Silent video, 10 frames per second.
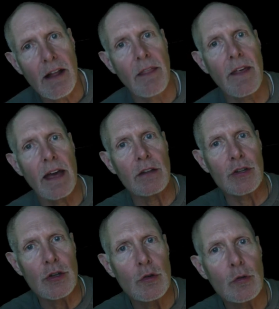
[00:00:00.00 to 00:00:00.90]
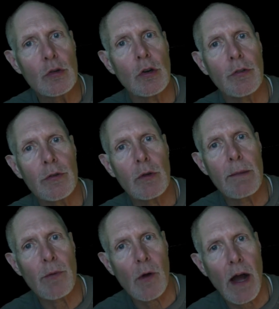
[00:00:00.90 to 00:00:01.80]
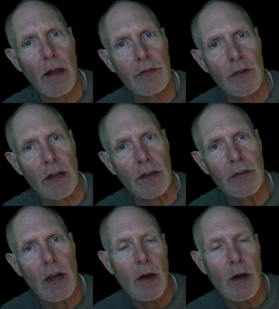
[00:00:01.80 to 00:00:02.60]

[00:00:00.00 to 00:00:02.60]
that you go through a process